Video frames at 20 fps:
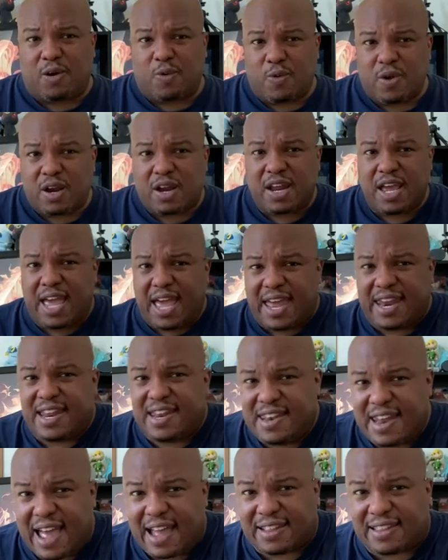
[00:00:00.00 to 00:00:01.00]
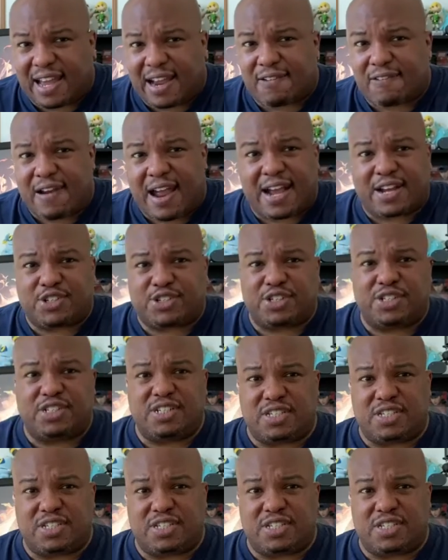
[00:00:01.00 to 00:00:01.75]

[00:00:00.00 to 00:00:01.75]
we're going to head in that direction,